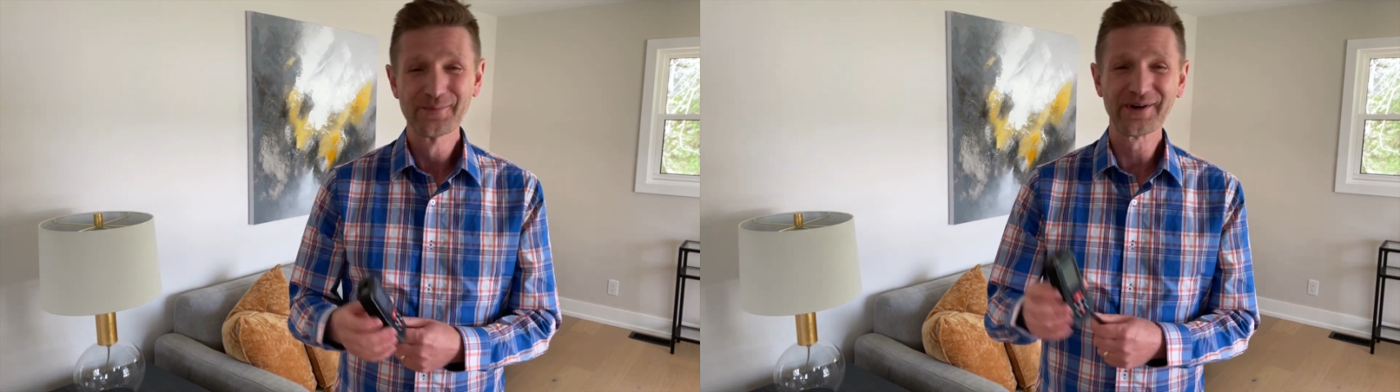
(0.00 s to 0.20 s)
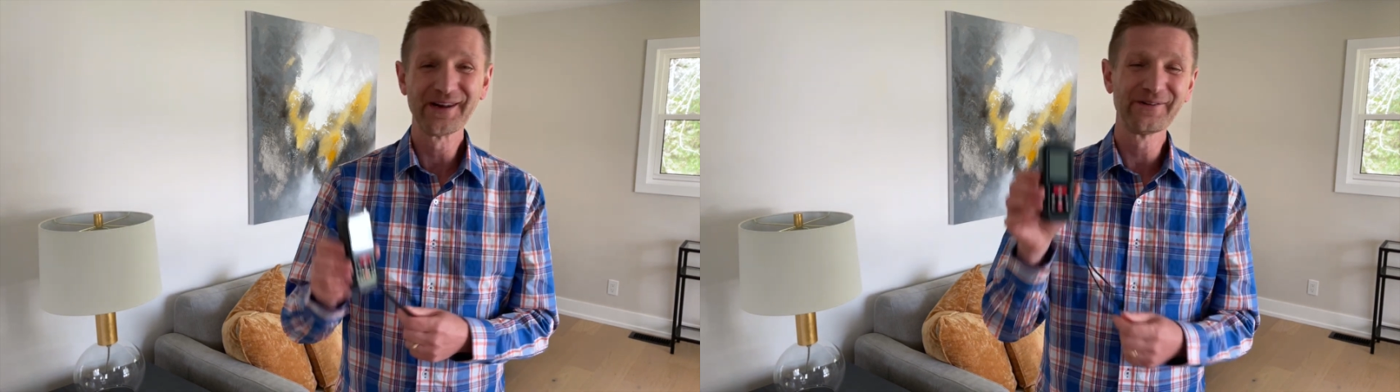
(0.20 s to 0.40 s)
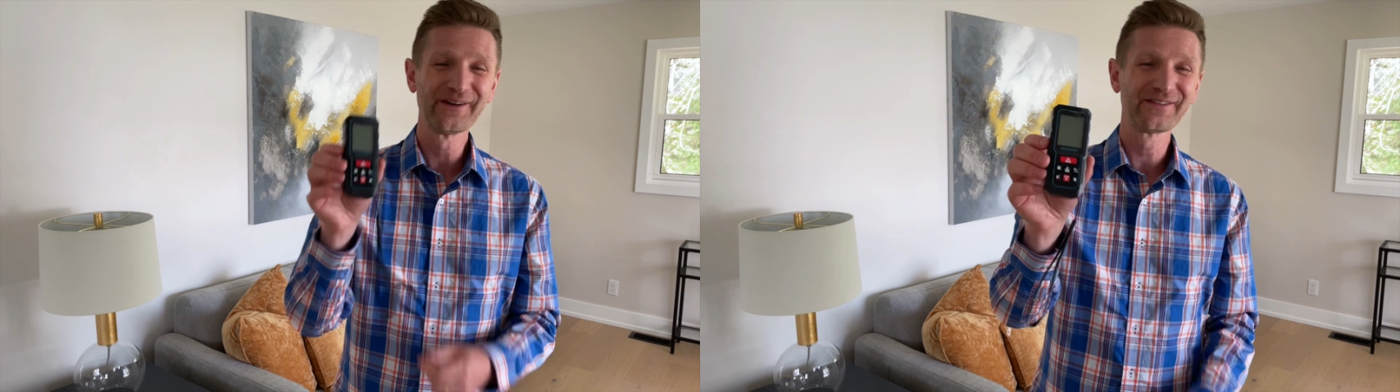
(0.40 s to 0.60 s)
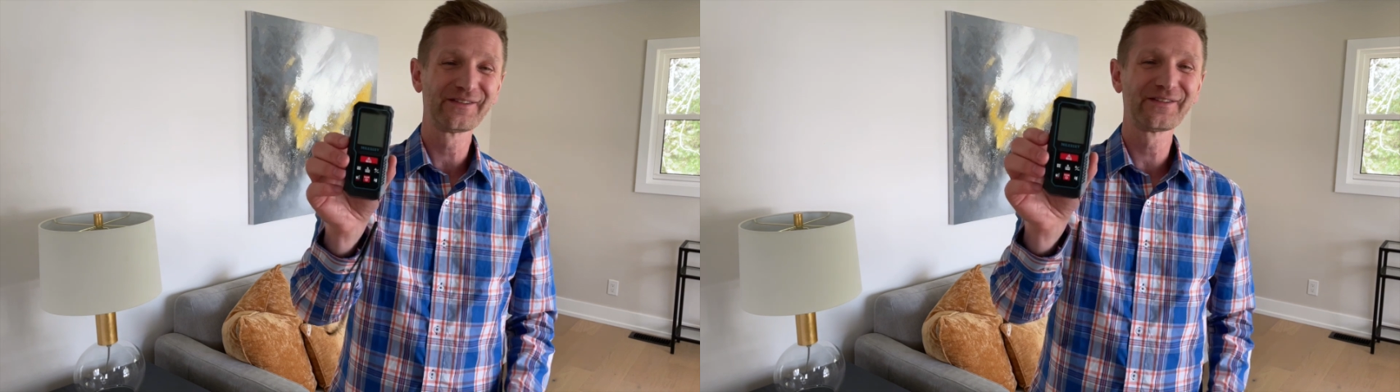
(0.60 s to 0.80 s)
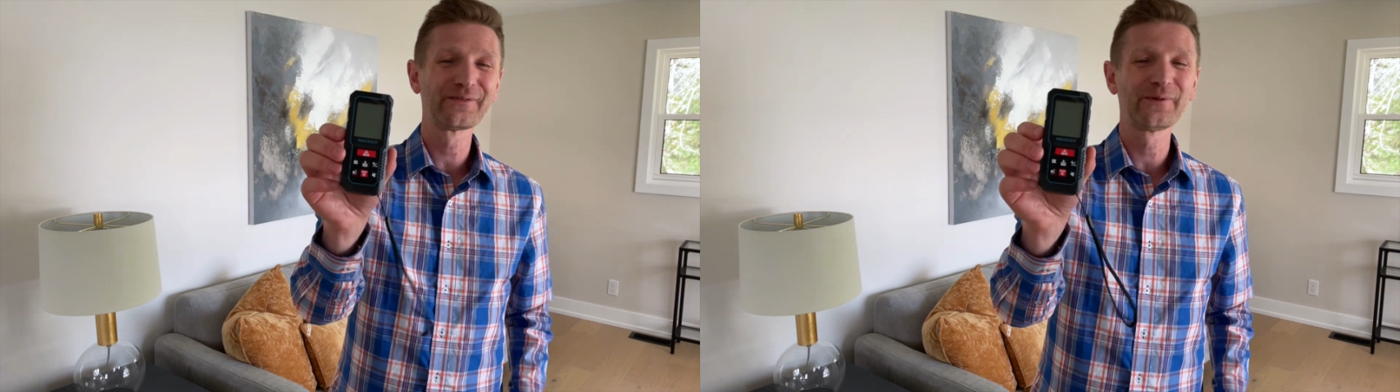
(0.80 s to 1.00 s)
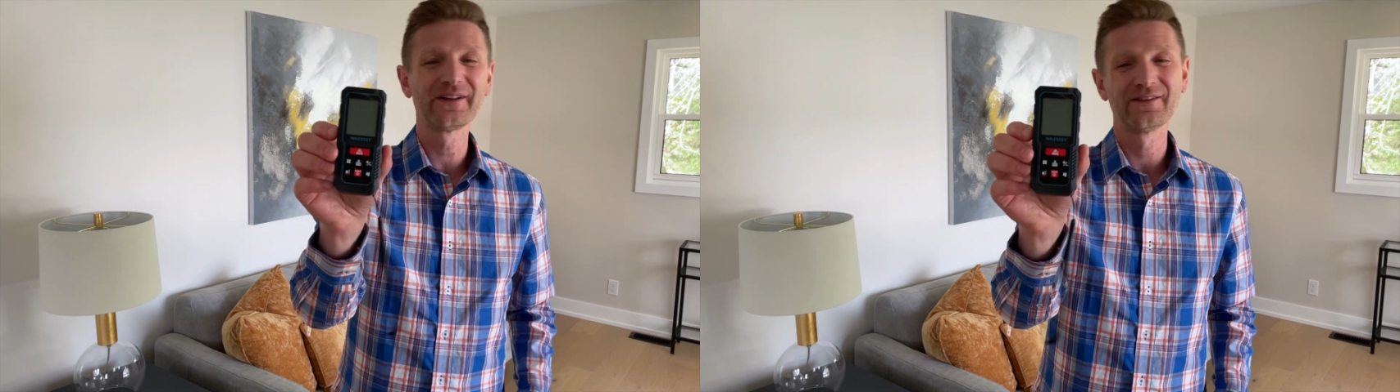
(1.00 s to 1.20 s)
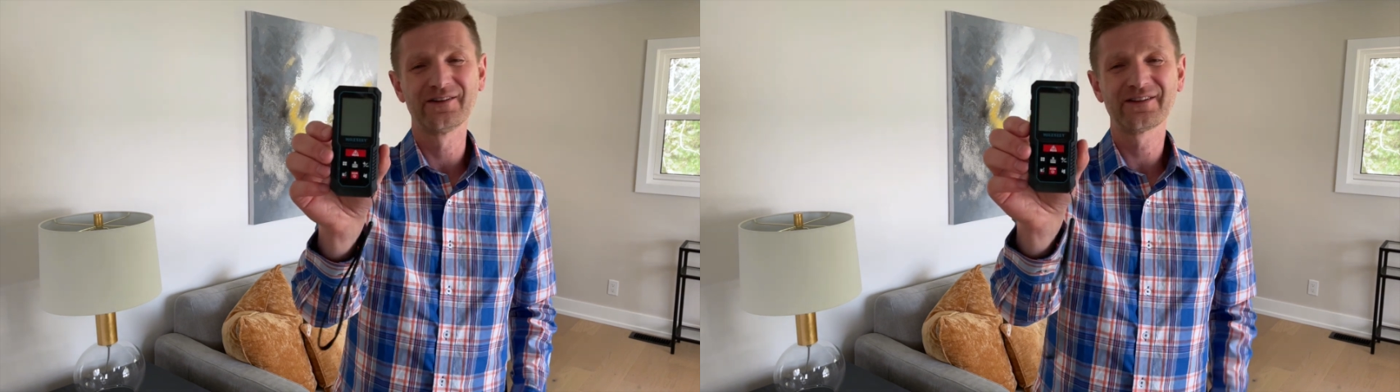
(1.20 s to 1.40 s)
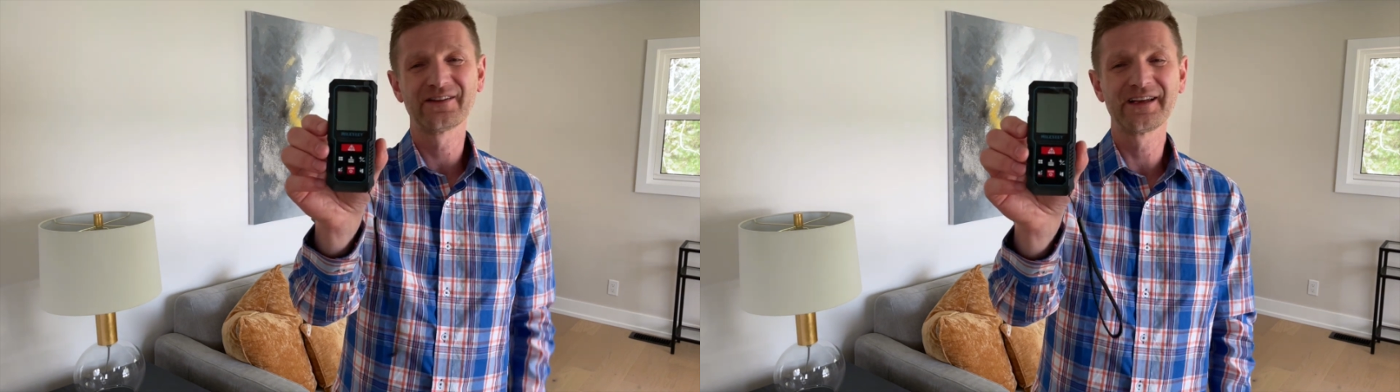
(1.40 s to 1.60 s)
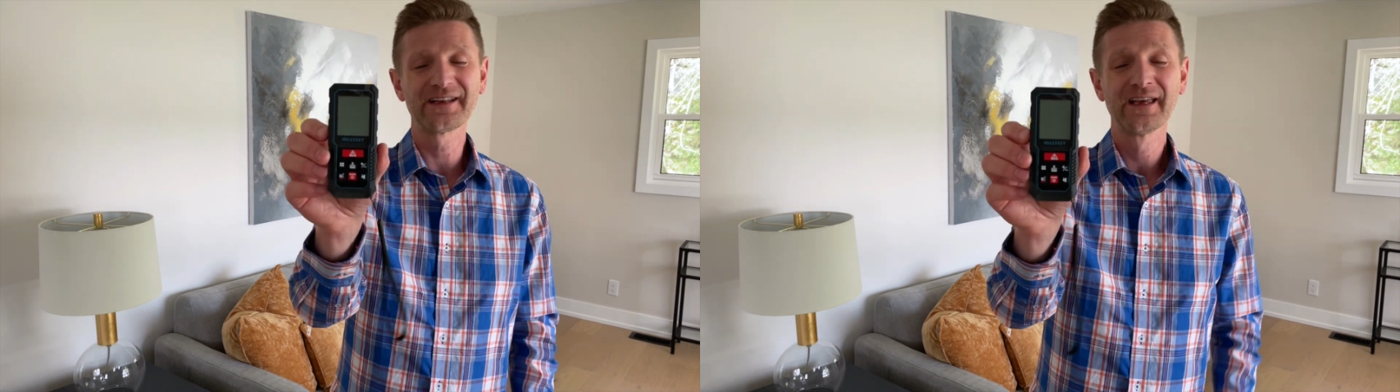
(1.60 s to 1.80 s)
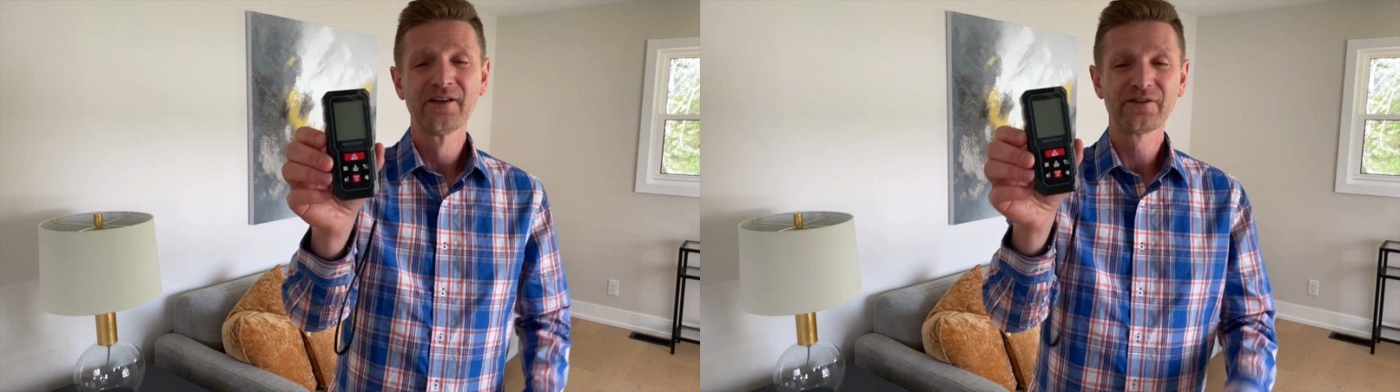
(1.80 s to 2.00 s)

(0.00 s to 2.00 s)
But anyways, this is what it looks like.